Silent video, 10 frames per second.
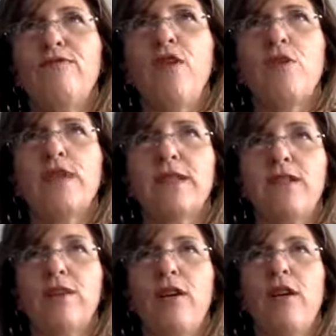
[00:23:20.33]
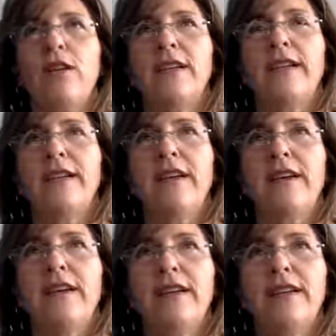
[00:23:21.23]
focused on God,
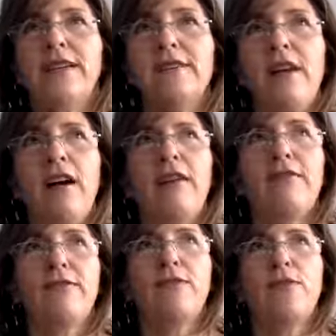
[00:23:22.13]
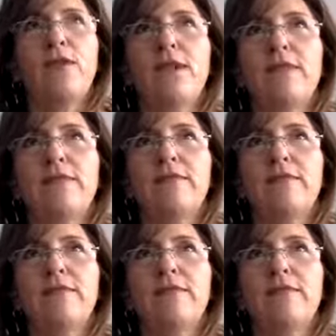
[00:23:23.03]
uh, in love with